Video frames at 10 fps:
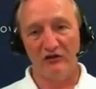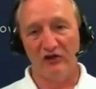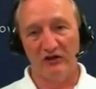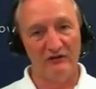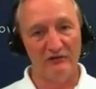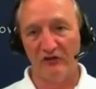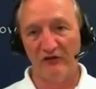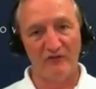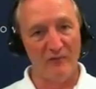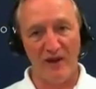delivers
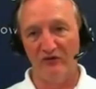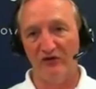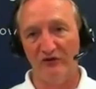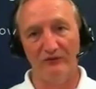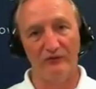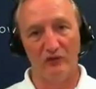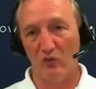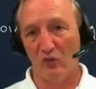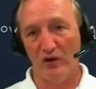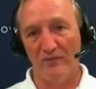information.
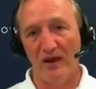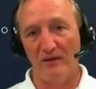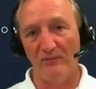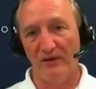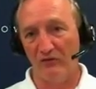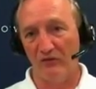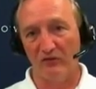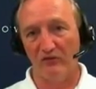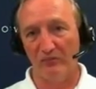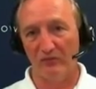Don't worry about it being
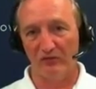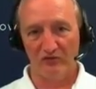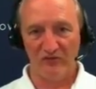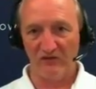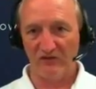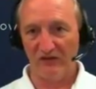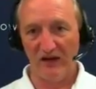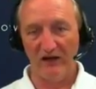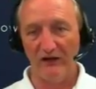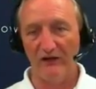super
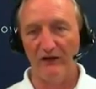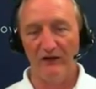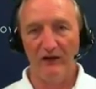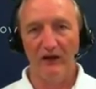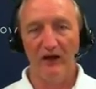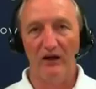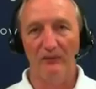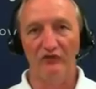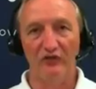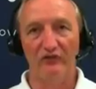sophisticated.
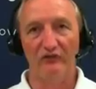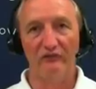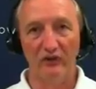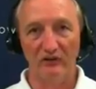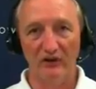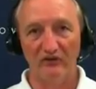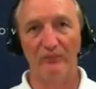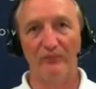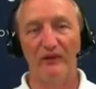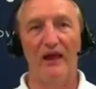Just get
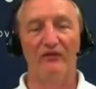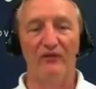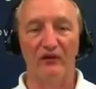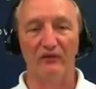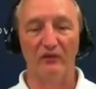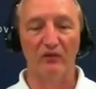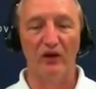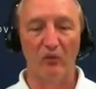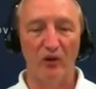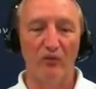something out there that
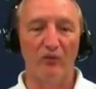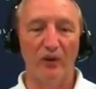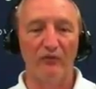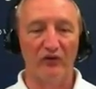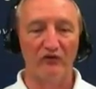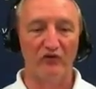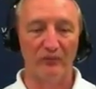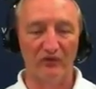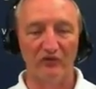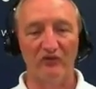represents your
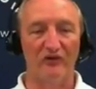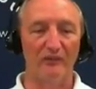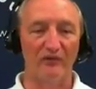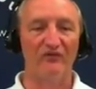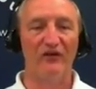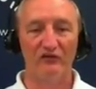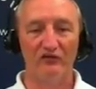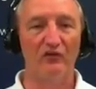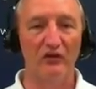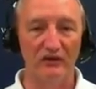business in a
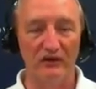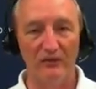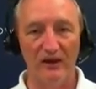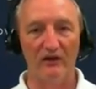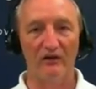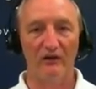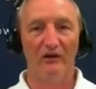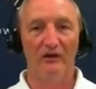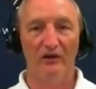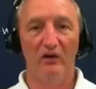professional looking manner,
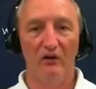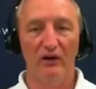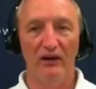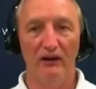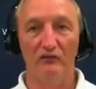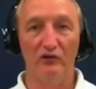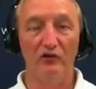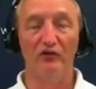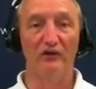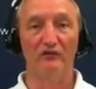and
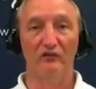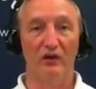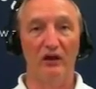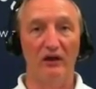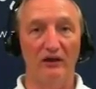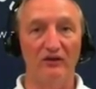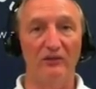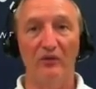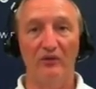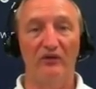using a
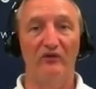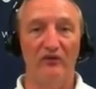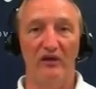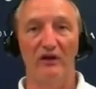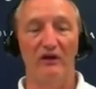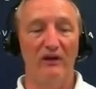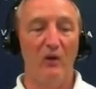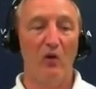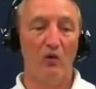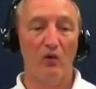template that's there.
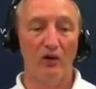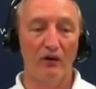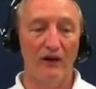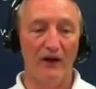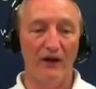Or